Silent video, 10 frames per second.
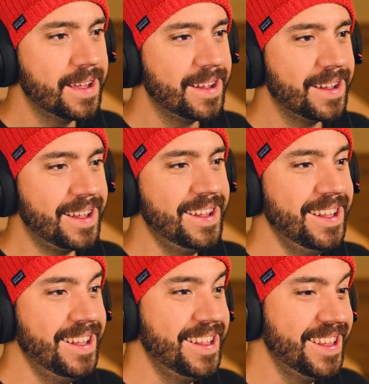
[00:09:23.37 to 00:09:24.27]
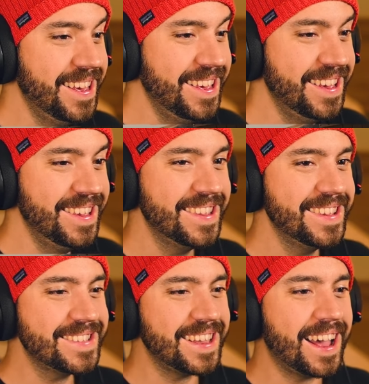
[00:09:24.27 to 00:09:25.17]

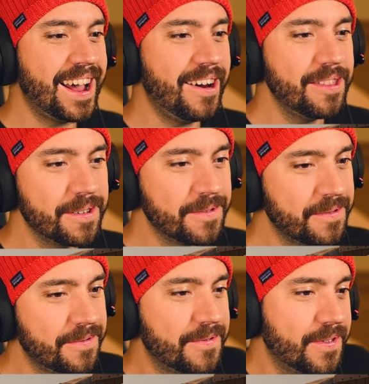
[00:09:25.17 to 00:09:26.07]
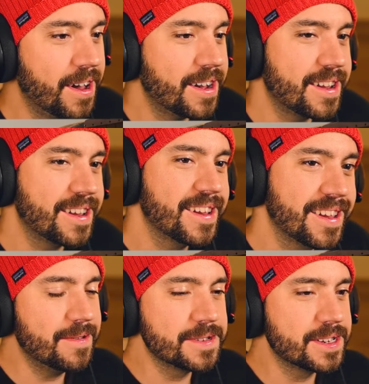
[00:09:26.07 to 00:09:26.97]
It's like, how the f-
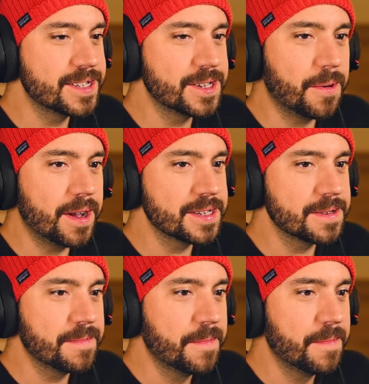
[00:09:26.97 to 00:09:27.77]
this is so awesome.